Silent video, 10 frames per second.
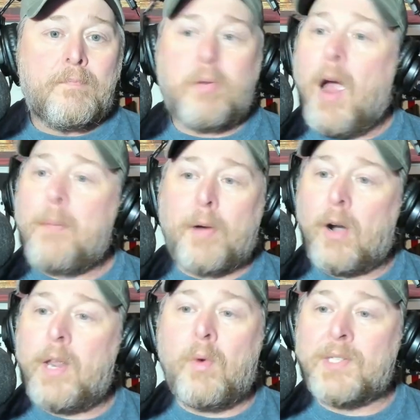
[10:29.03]
Brock
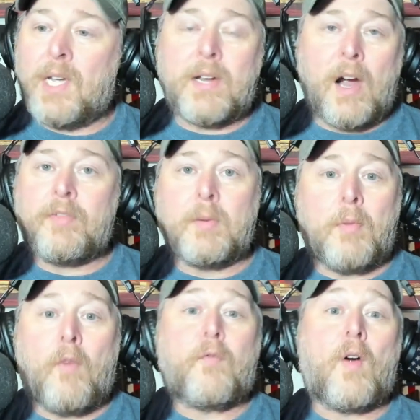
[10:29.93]
Purdy was
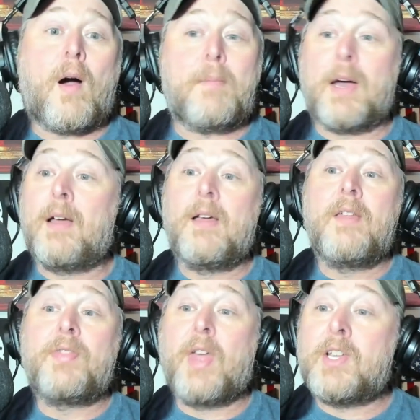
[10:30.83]
uncomfortable from
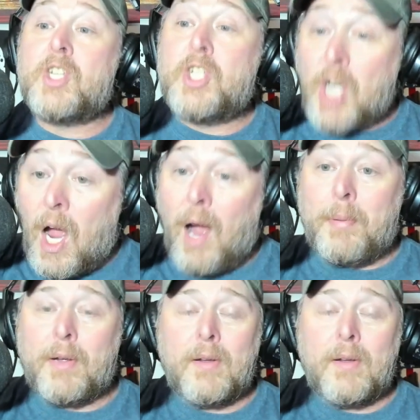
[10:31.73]
the jump.